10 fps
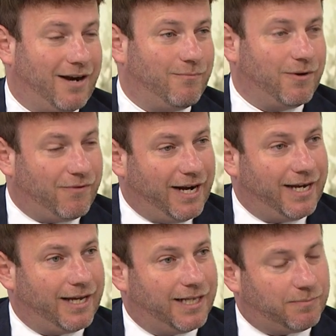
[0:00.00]
I've been
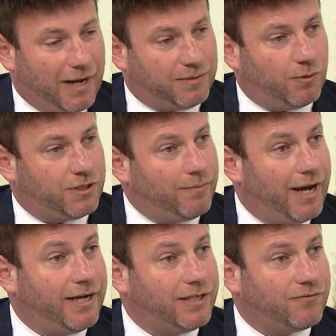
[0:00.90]
fighting against passports and
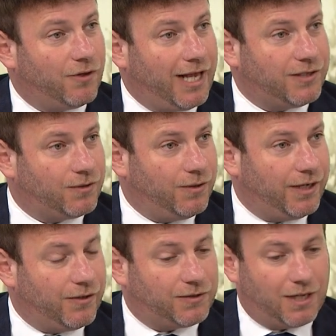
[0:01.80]
mandates for the last 2
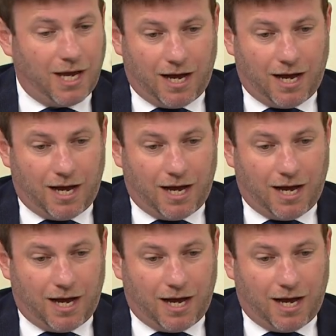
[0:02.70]
years.